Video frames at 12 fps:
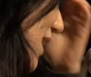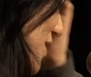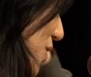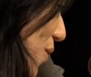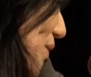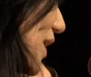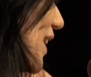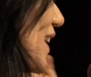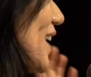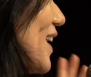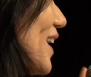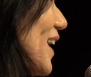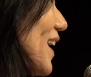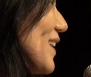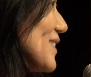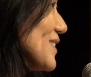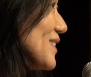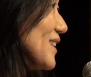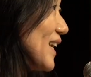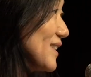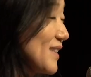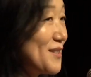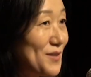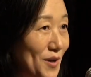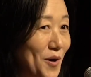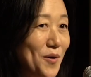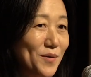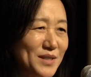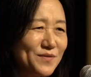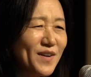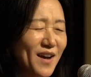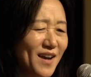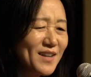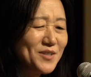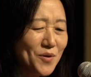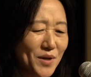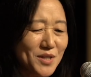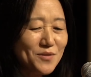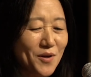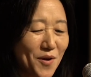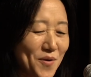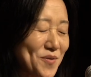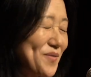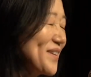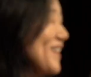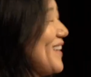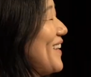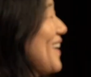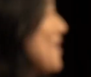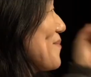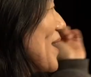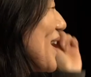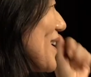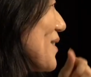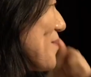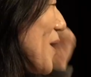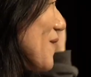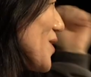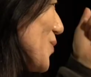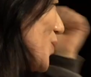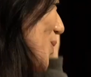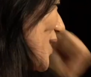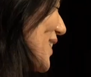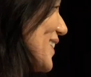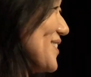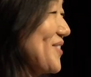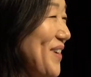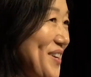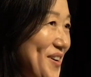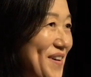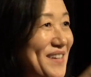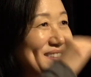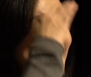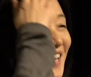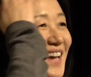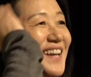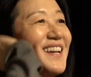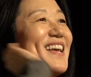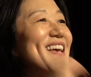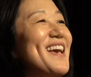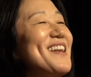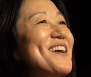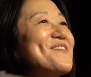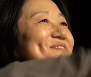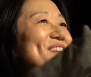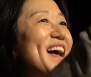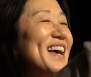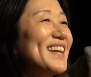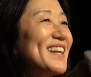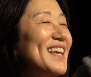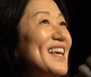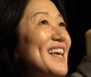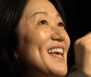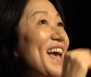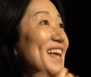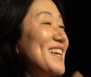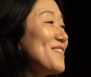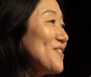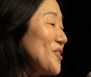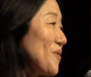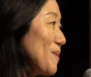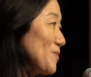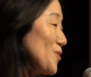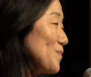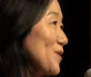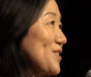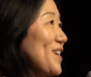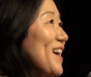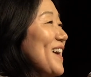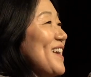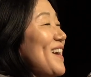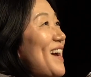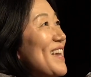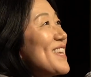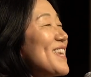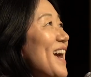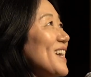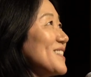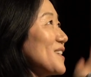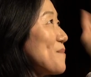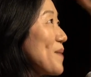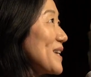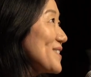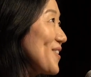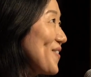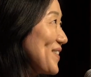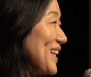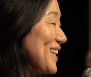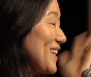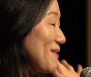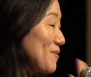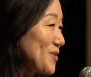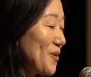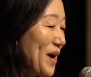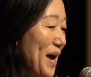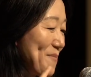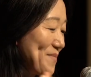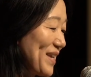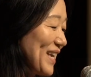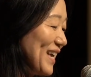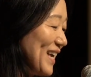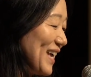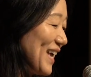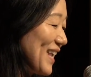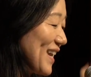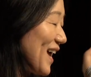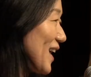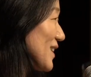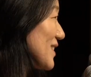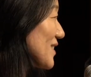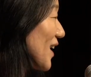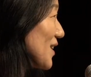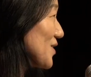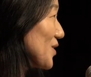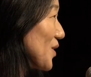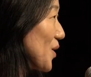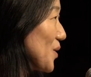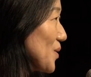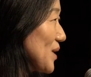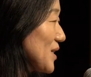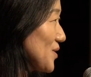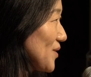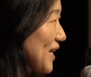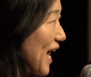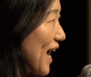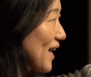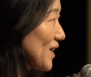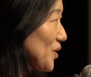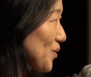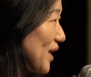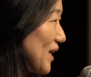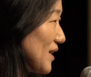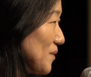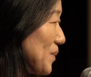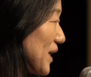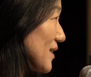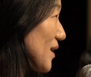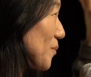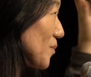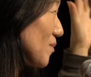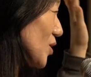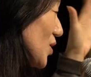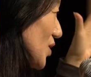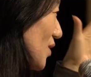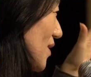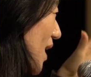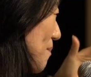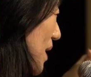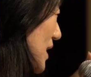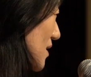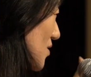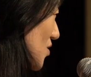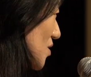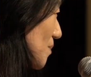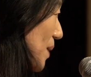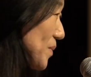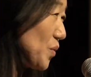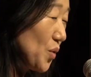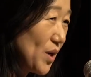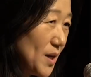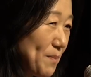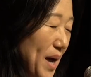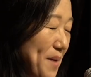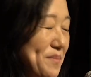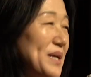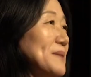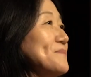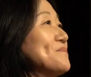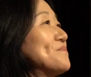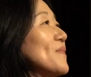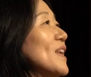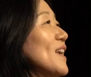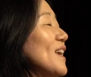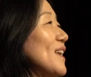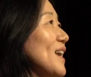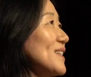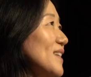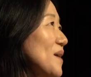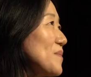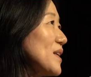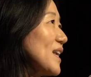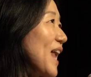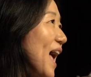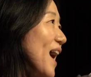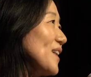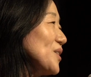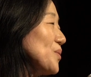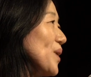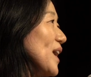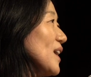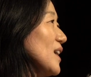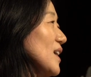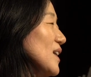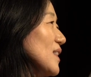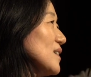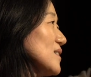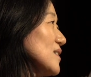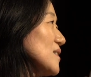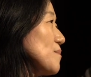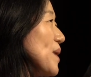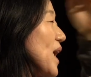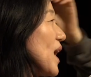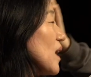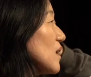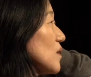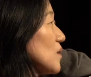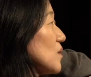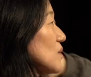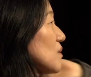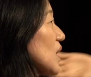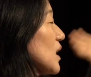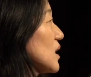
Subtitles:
a donut. And they said, no, it's fine, go on your own. And my parents were working, so I go outside and I run. And even though I'm super shy, I get my donut, and I'm so happy. And I decide to go into an alleyway because I'm concerned that my sisters might be worried about me. And as I'm in an alleyway, there's this man who